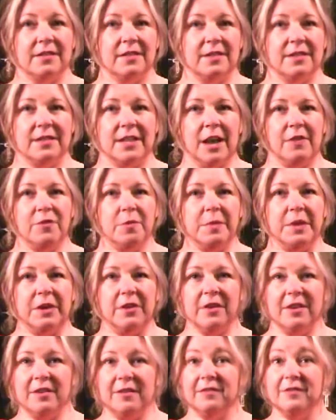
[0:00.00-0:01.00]
Sound
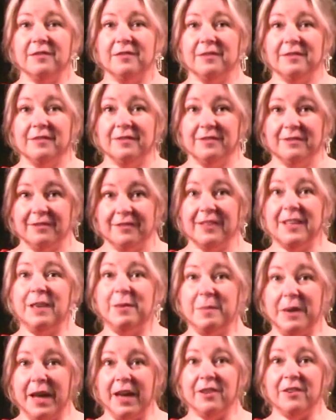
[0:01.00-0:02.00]
familiar? It
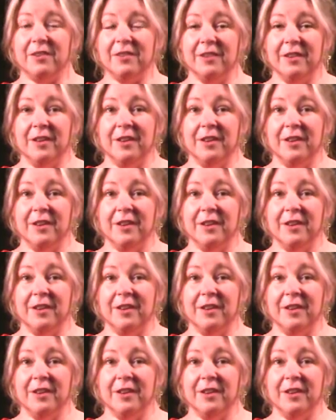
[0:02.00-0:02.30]
better.